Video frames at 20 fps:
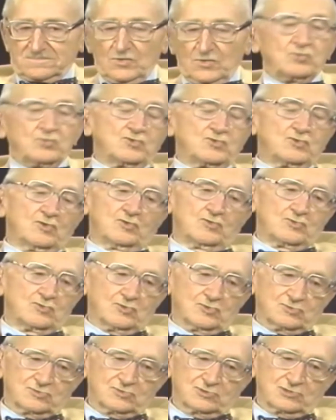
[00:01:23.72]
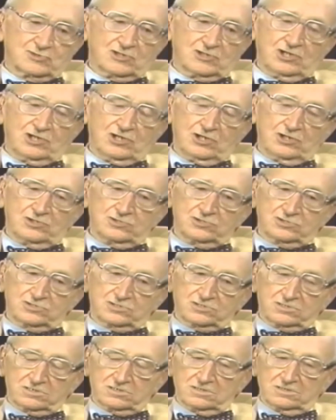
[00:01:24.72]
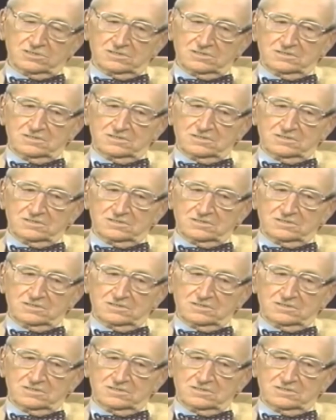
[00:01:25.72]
No, not in the least.